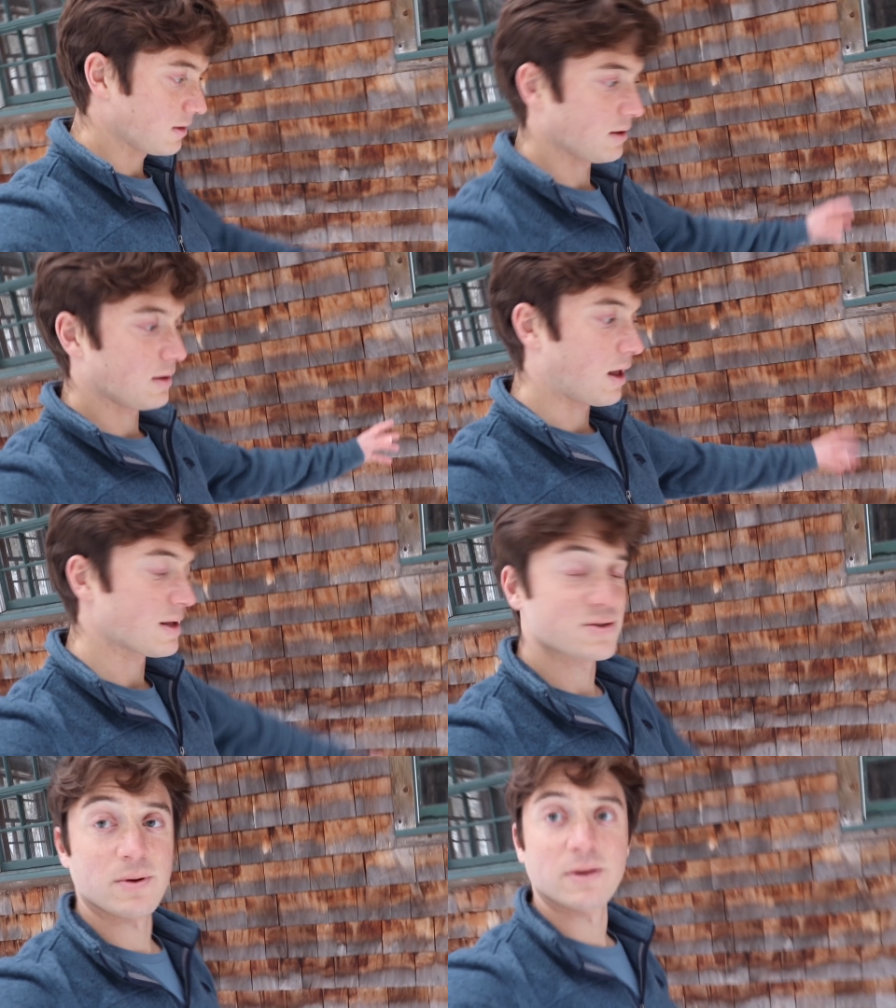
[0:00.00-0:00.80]
the
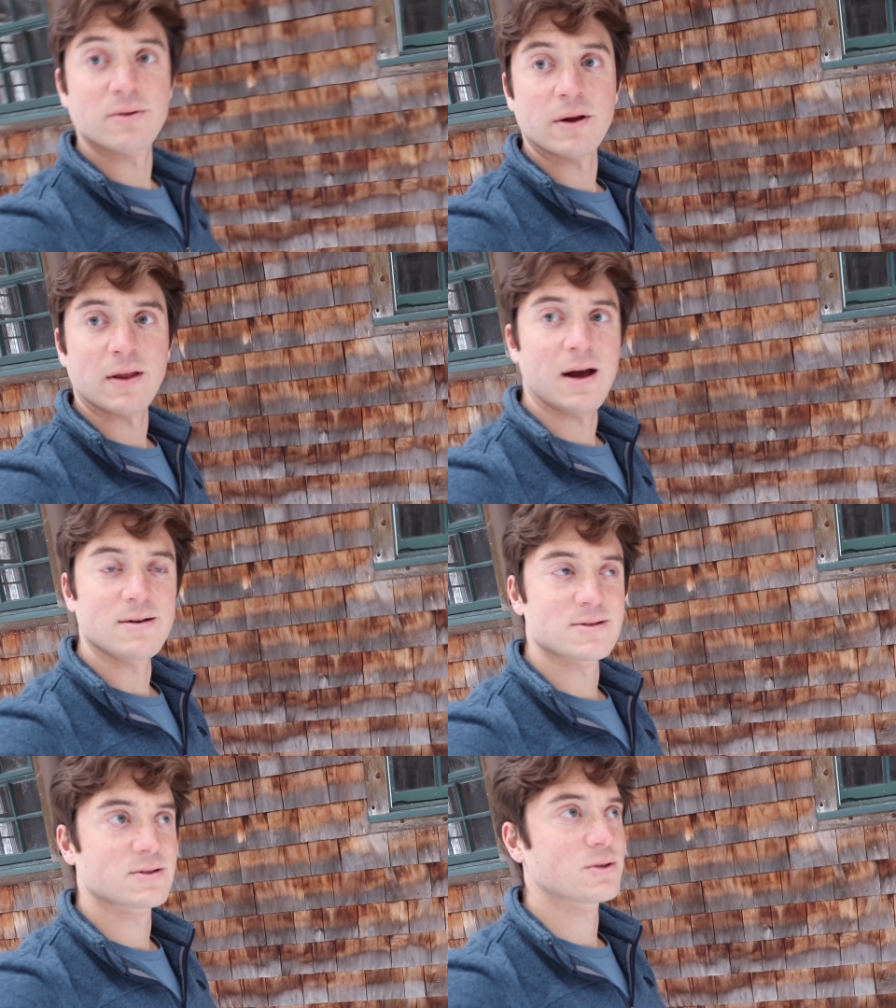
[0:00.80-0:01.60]
lines run throughout the
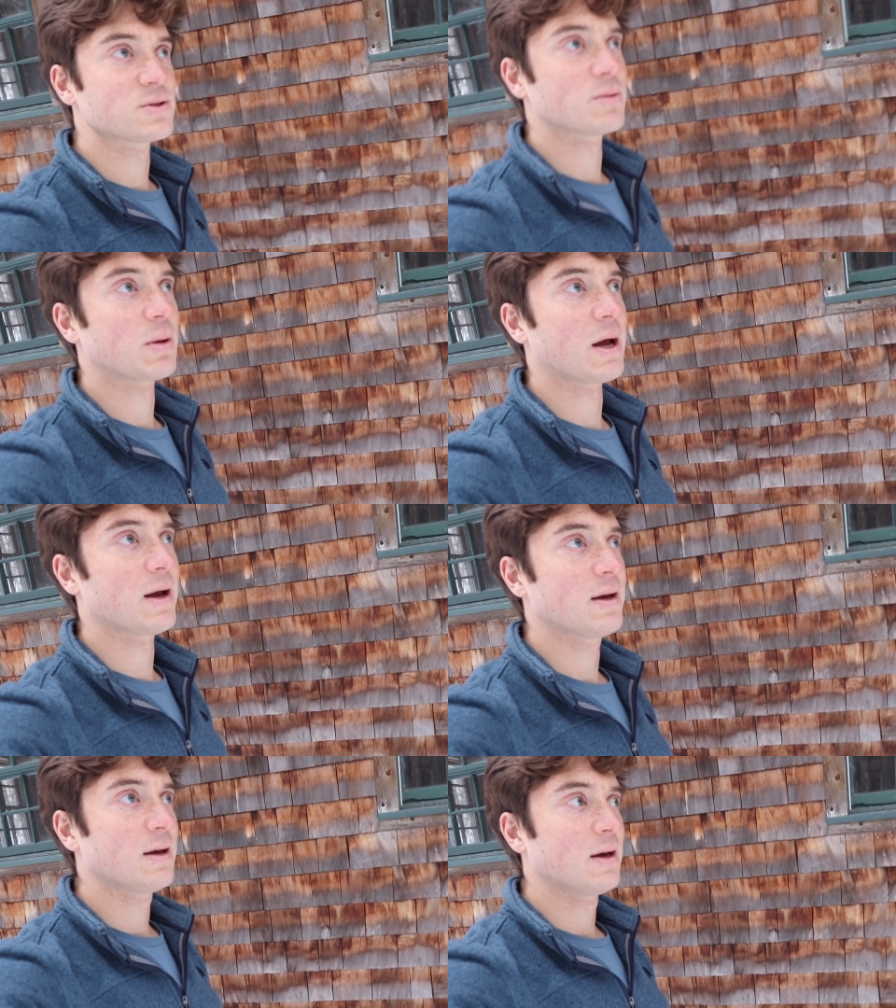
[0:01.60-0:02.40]
house to supply